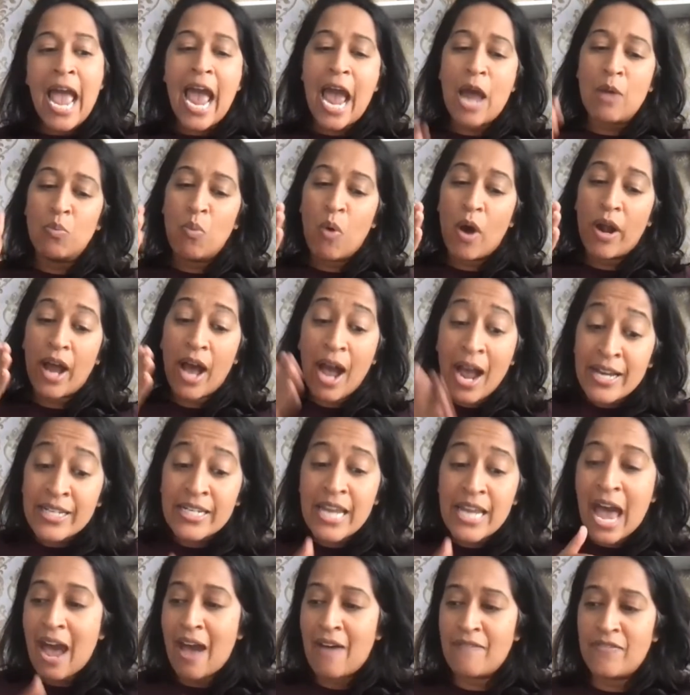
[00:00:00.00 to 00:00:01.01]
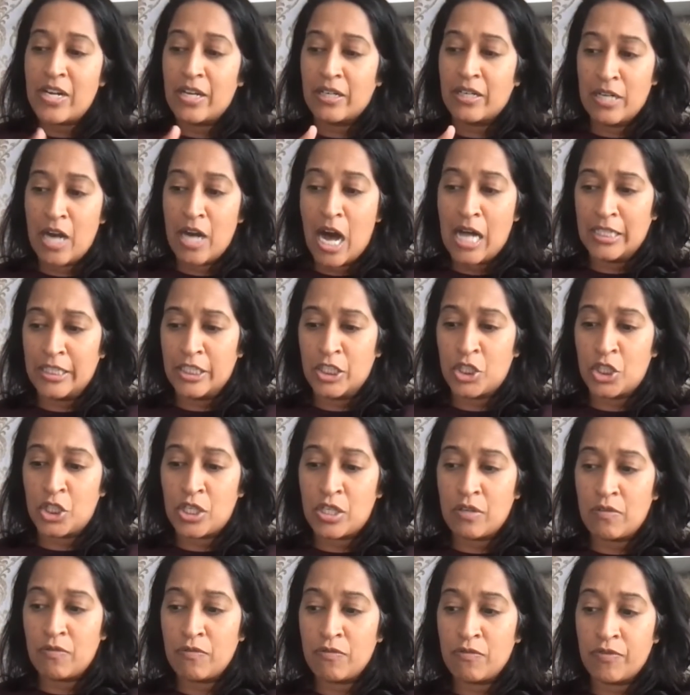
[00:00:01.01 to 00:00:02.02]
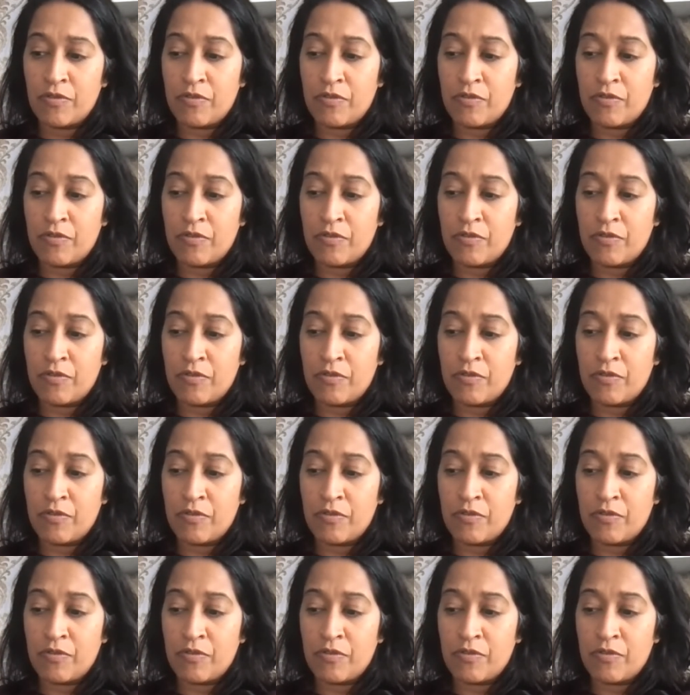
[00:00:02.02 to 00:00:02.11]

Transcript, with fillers: And what I haven't acknowledged